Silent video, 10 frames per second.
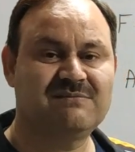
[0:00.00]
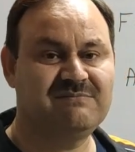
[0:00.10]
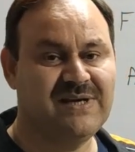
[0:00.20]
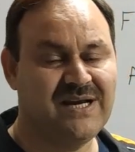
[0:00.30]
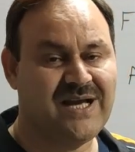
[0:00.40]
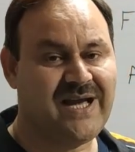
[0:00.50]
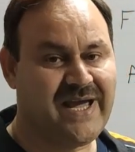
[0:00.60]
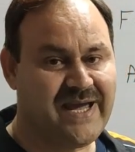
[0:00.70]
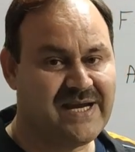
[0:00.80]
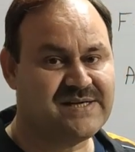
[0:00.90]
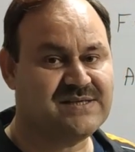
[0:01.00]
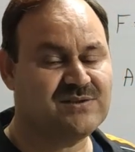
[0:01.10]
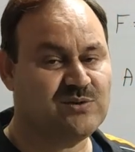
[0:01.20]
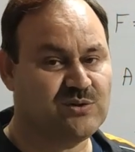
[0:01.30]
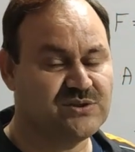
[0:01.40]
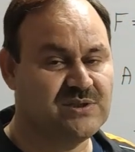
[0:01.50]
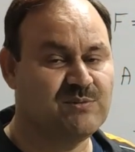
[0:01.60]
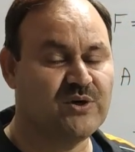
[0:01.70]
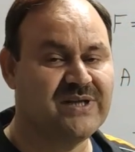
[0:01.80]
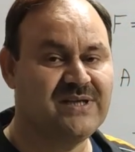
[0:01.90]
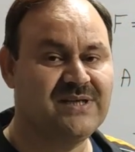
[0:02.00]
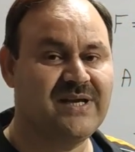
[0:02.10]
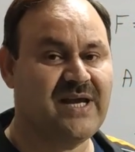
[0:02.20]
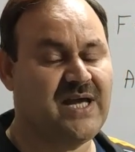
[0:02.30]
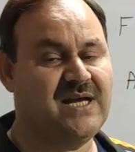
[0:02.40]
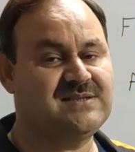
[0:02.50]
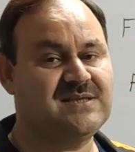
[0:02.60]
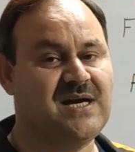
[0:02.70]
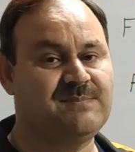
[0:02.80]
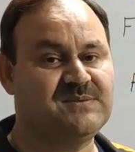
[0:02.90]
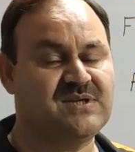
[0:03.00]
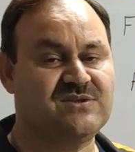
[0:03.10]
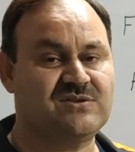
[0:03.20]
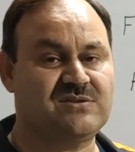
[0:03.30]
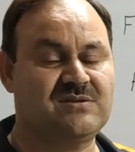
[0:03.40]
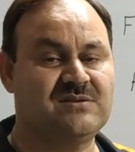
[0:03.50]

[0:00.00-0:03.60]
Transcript: will act on the body as upthrust,